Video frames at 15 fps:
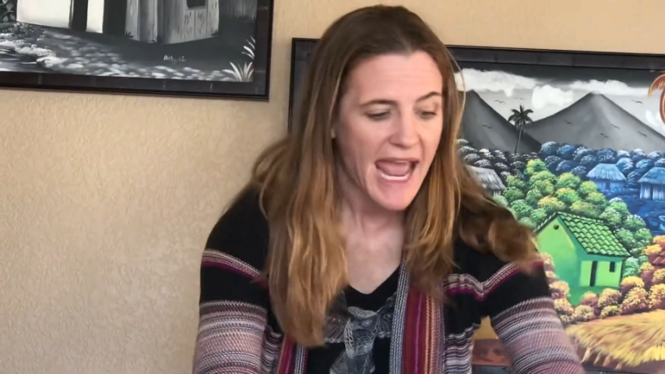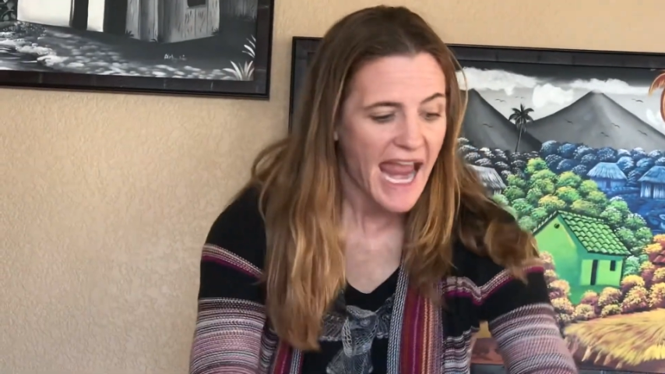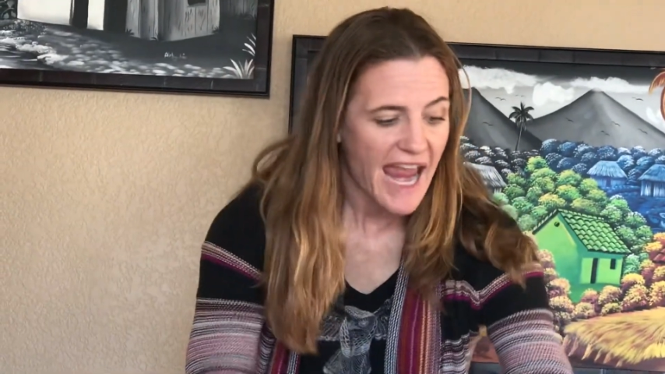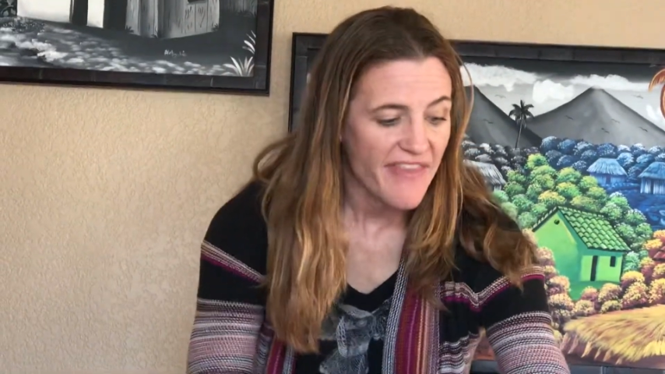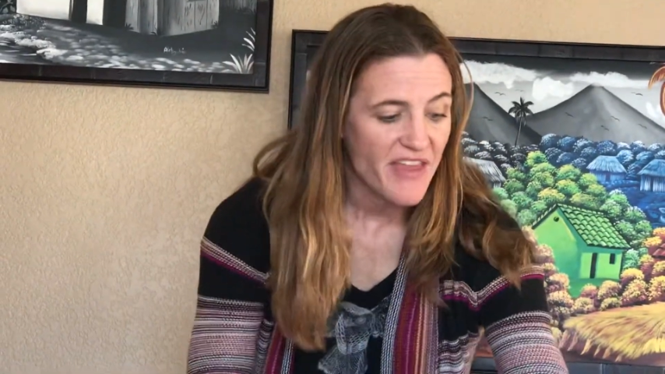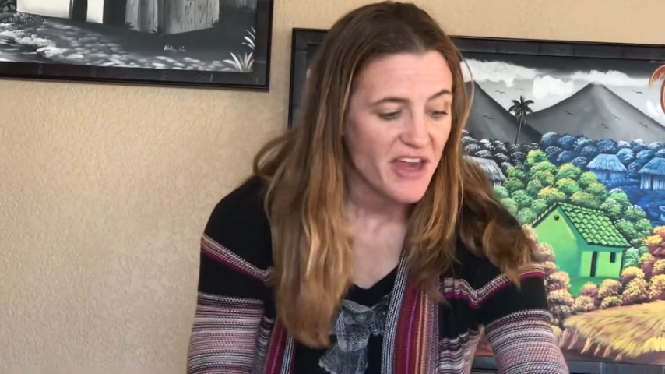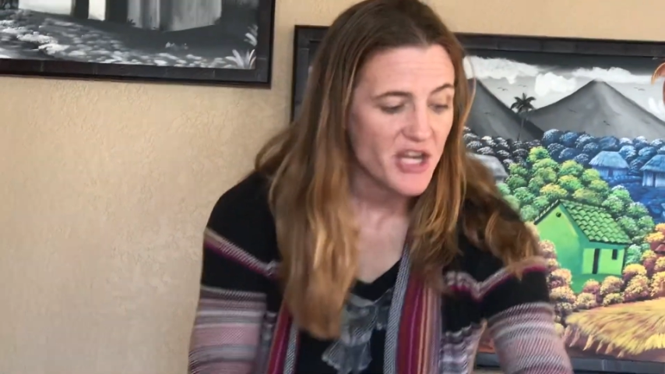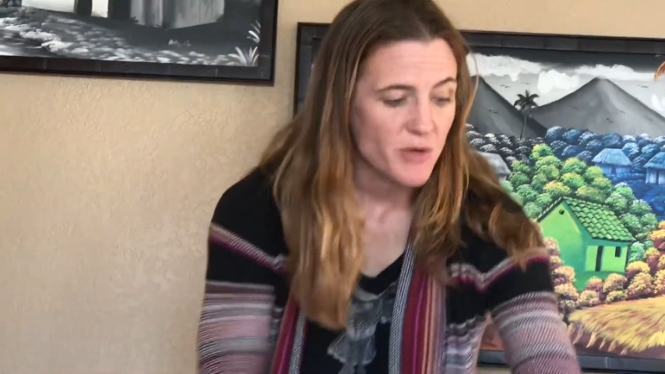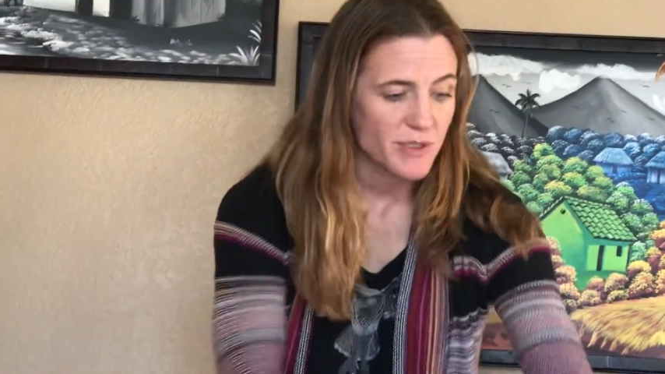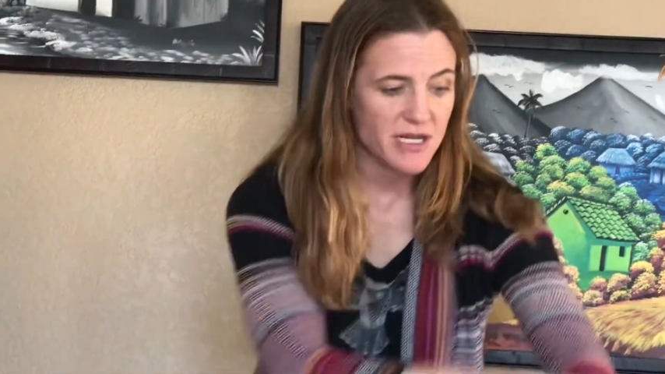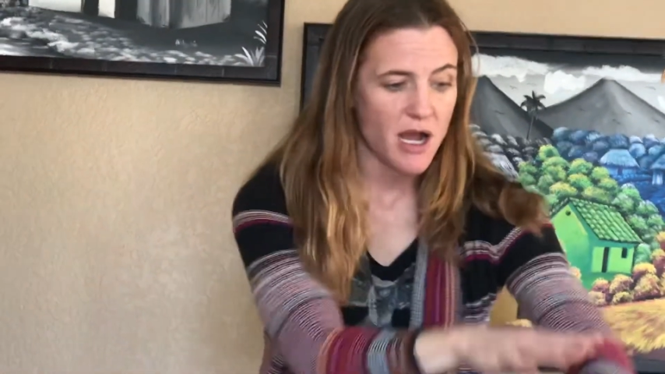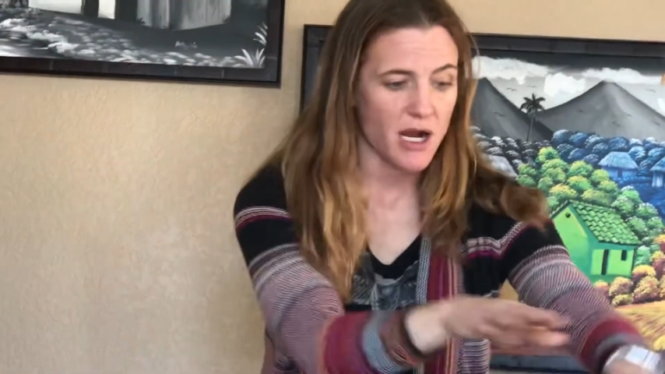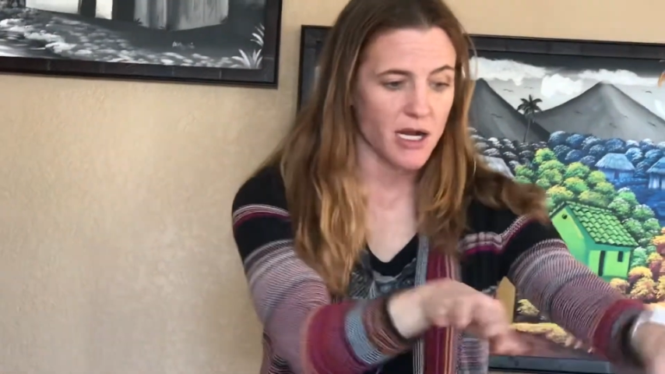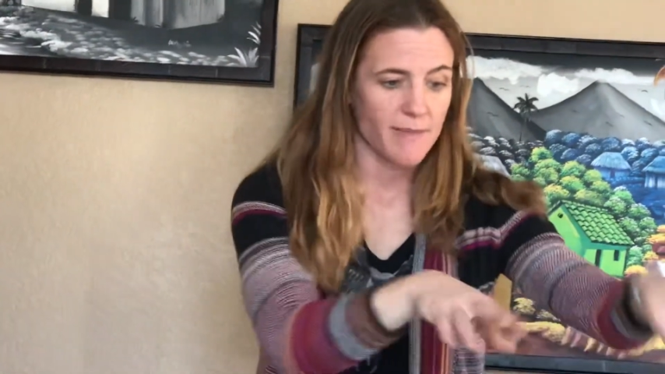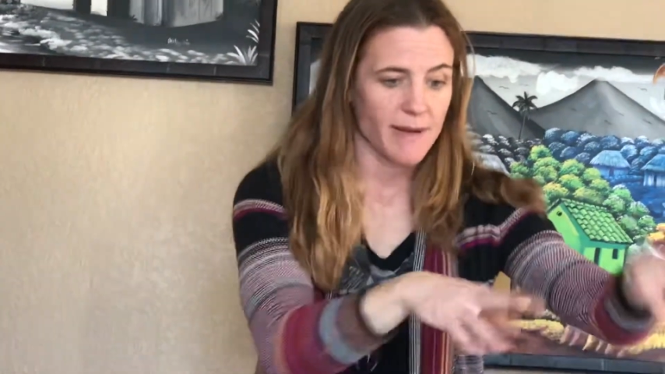and then you would
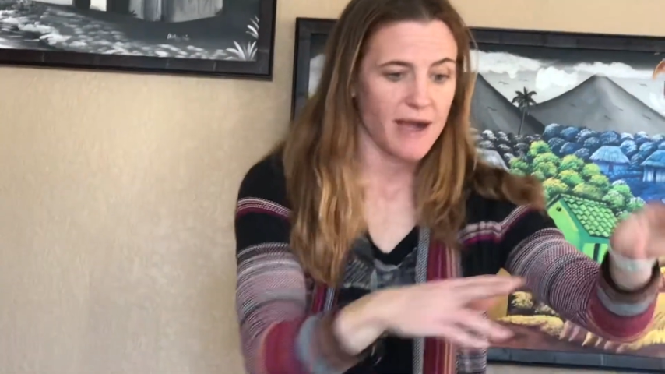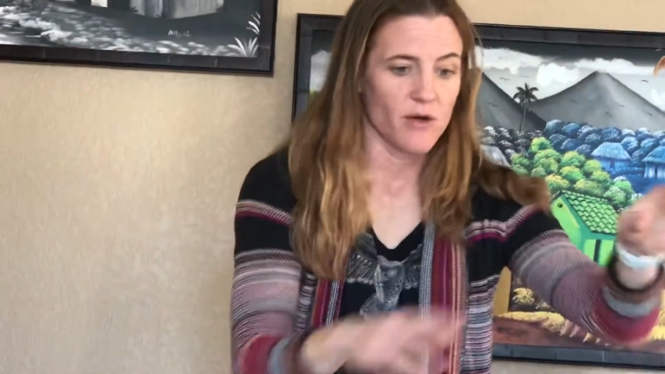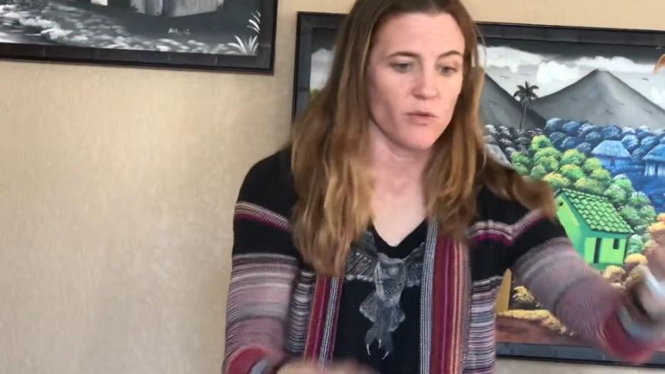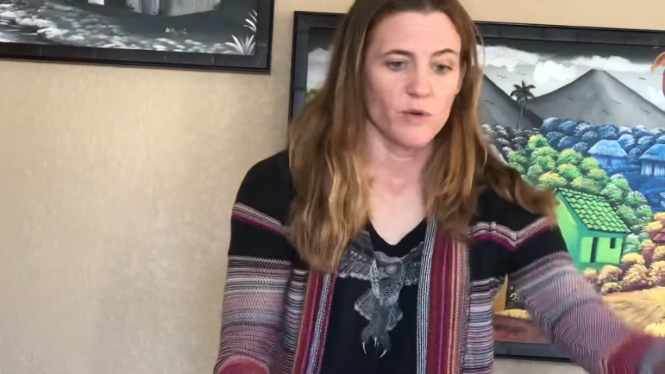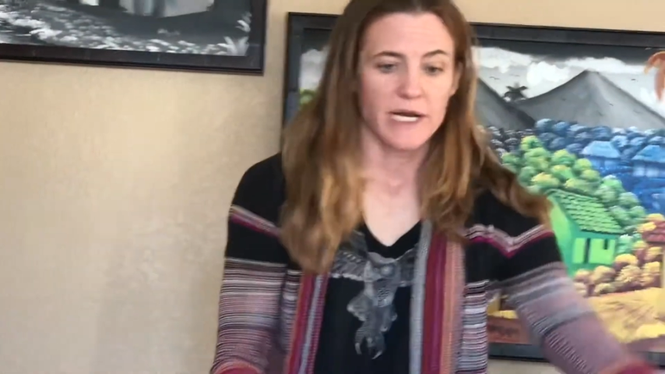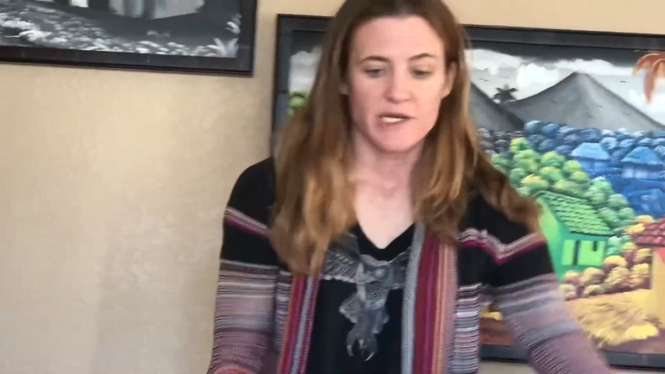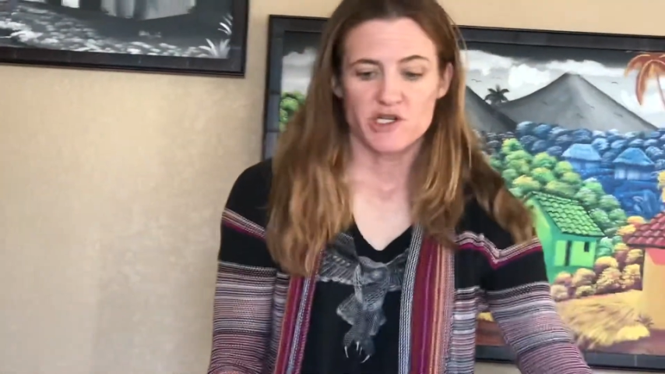talk about